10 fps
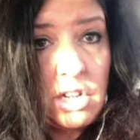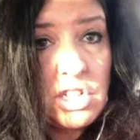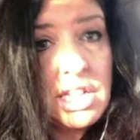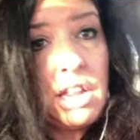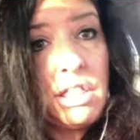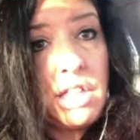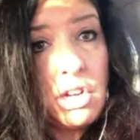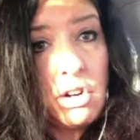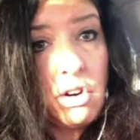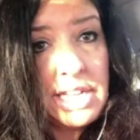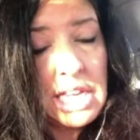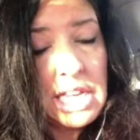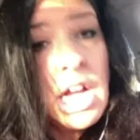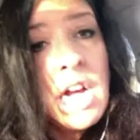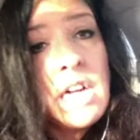They're just going to think you're
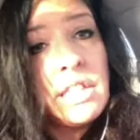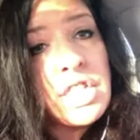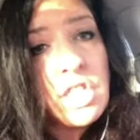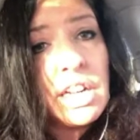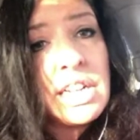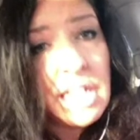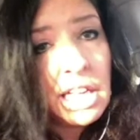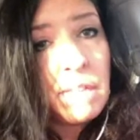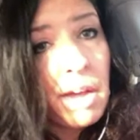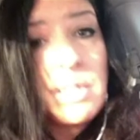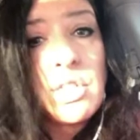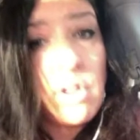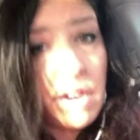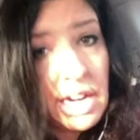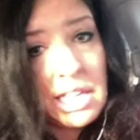crazy. They started telling me I
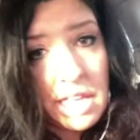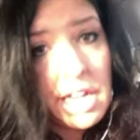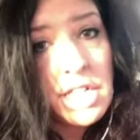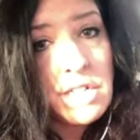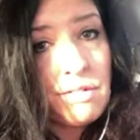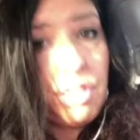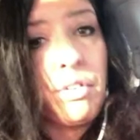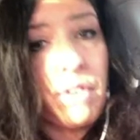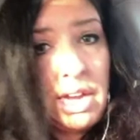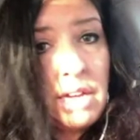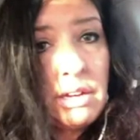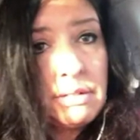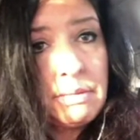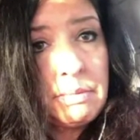was crazy at the age of 3.